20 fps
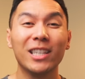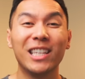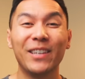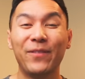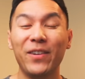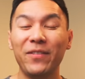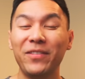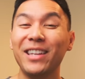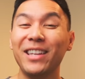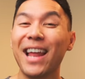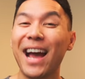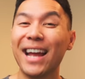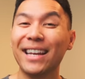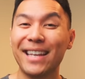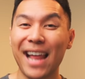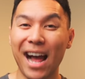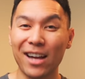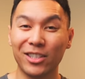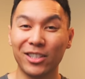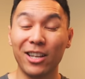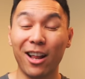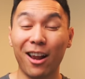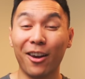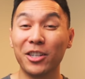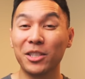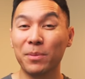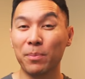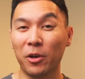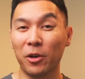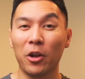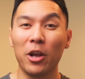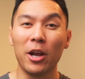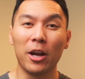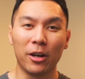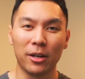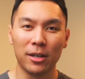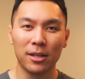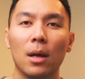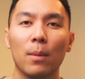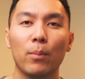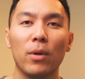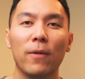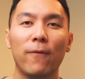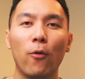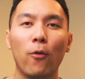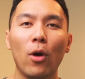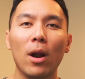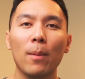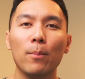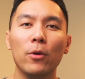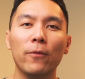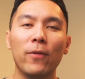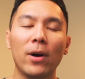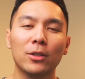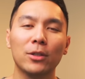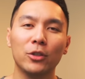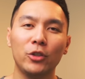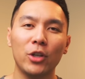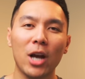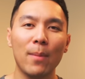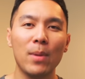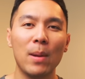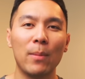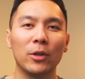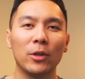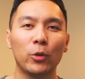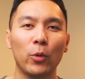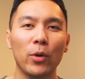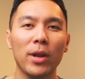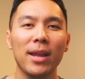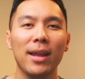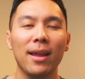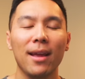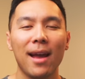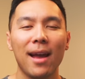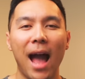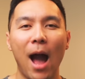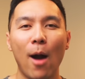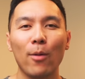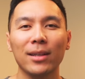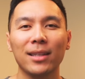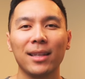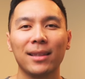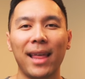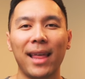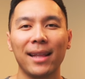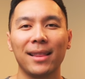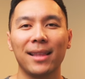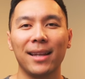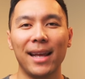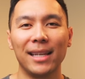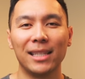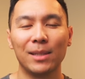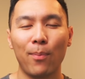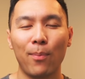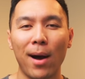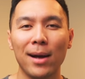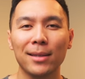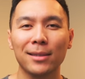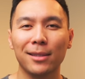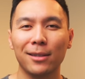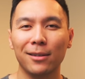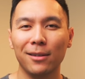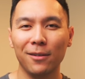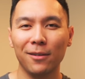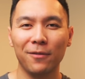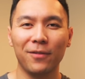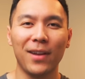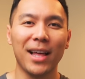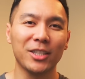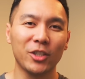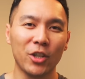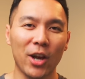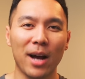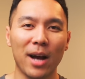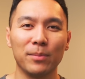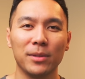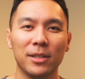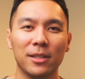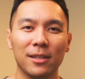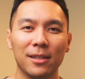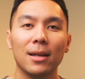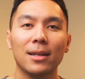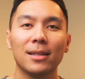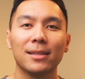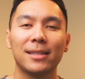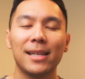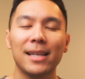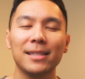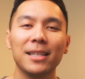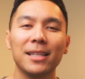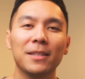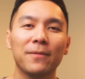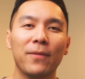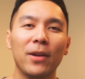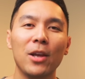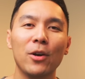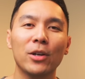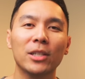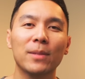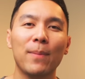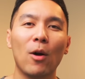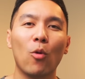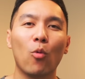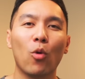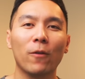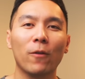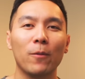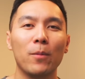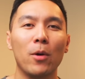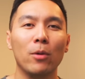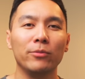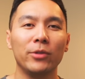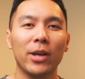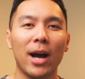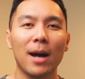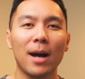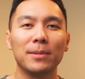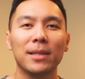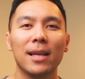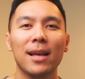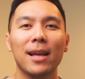$59,000 per year. Before I move on to job number three, I would like to thank today's sponsor, FlexJobs. Since this video is about work from home jobs,